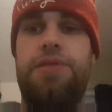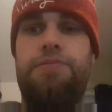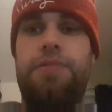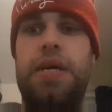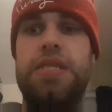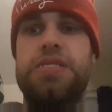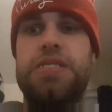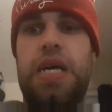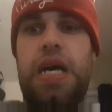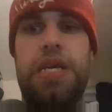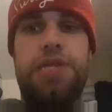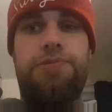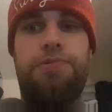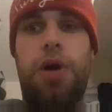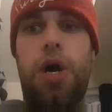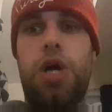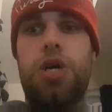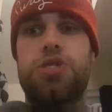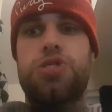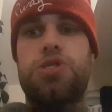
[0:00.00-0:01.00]
their hands out of their
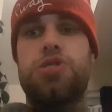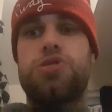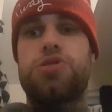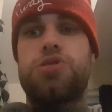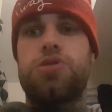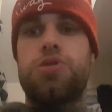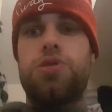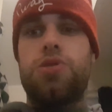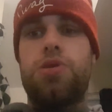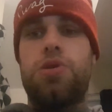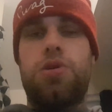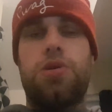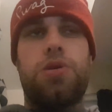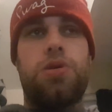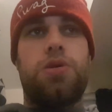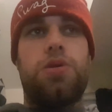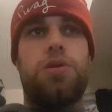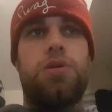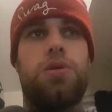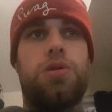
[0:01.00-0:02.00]
arses
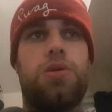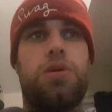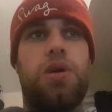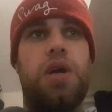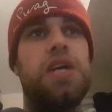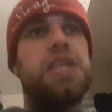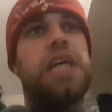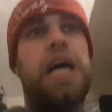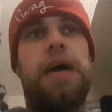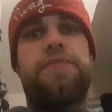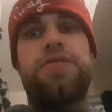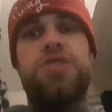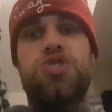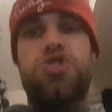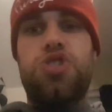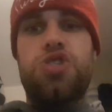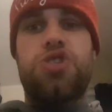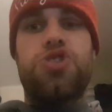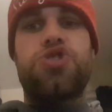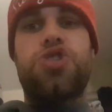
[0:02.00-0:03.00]
and out of
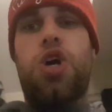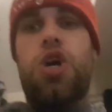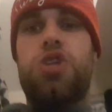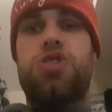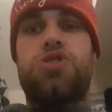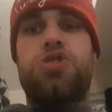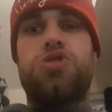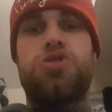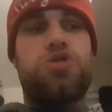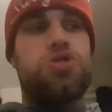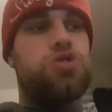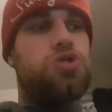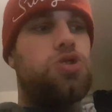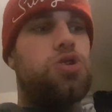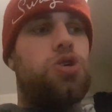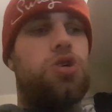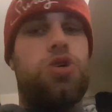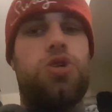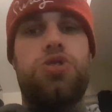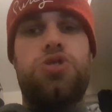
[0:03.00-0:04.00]
each other's arses,
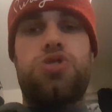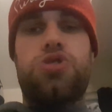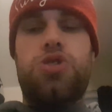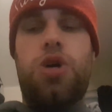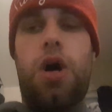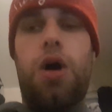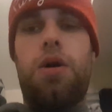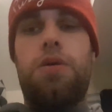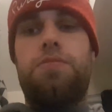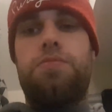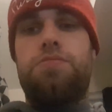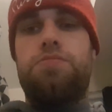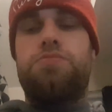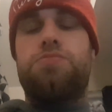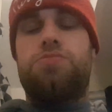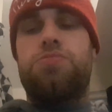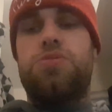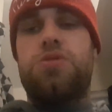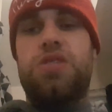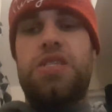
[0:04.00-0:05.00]
and start
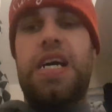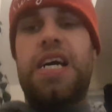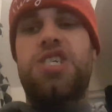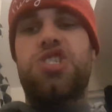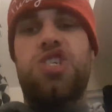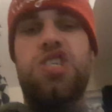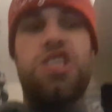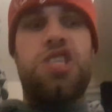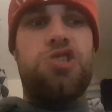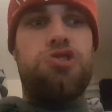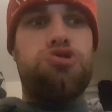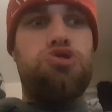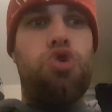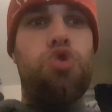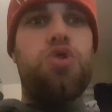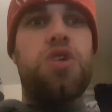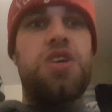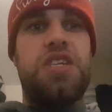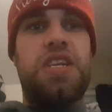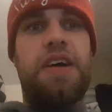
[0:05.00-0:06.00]
actually
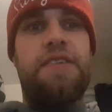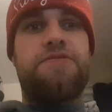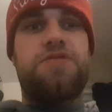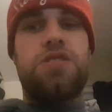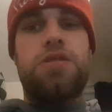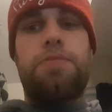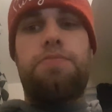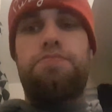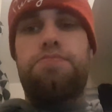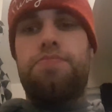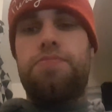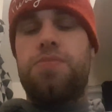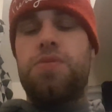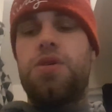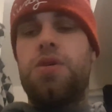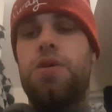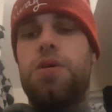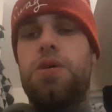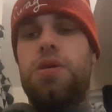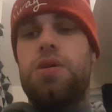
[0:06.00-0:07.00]
looking after
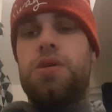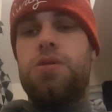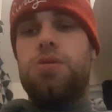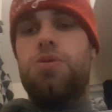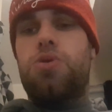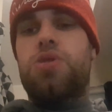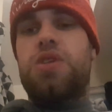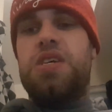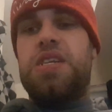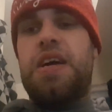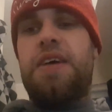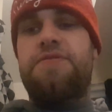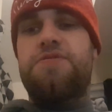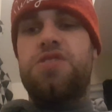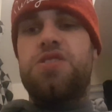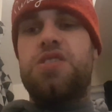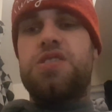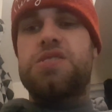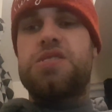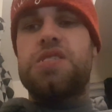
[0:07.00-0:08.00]

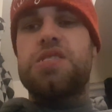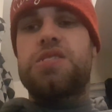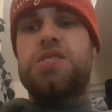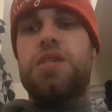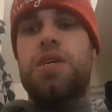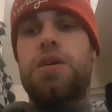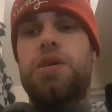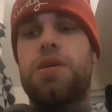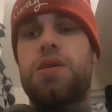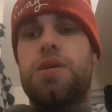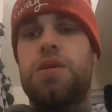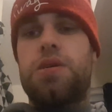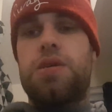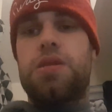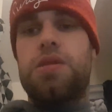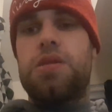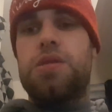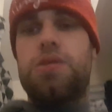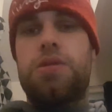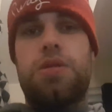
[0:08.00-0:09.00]
the city,
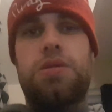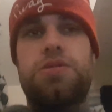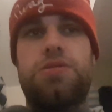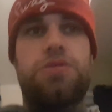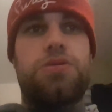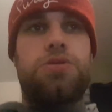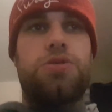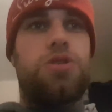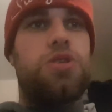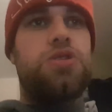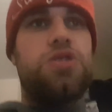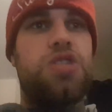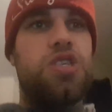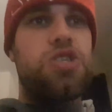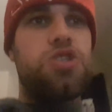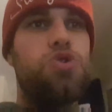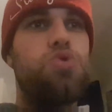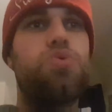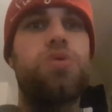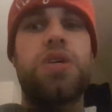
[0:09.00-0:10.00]

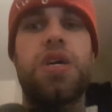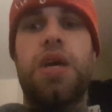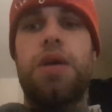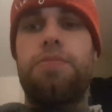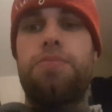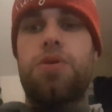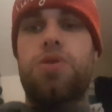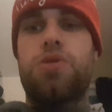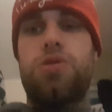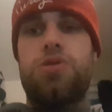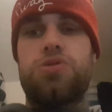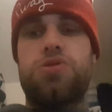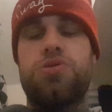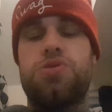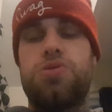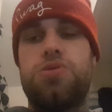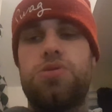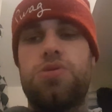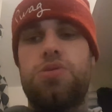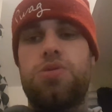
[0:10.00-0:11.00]
the UK, because
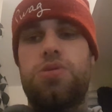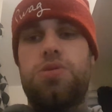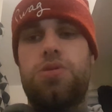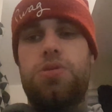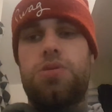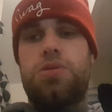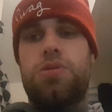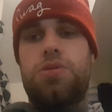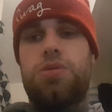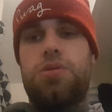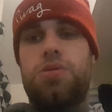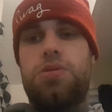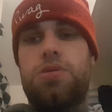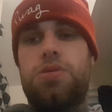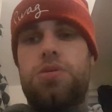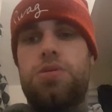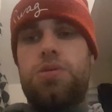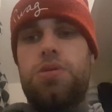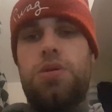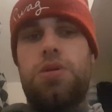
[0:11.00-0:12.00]

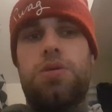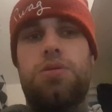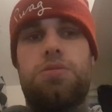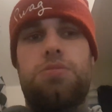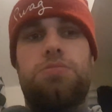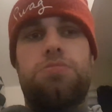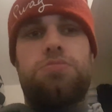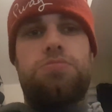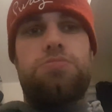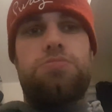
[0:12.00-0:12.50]
they're